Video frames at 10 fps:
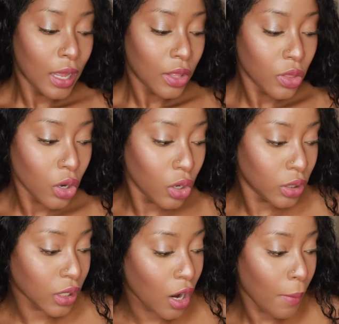
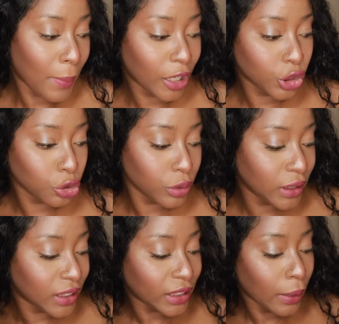Those are my three
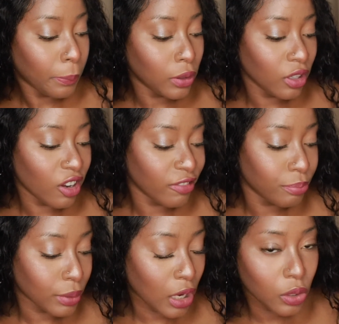staple
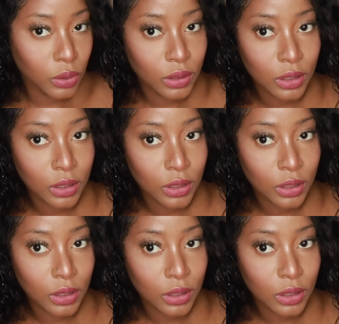of brow